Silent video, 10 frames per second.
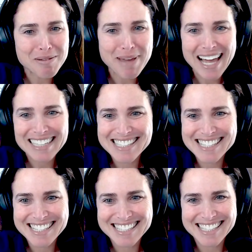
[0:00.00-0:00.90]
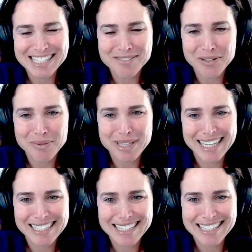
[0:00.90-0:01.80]
back to Successful with
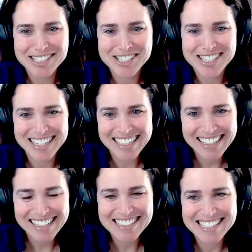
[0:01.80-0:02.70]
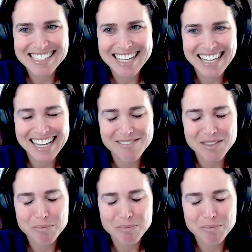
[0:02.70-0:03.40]
ADHD. Today, I have the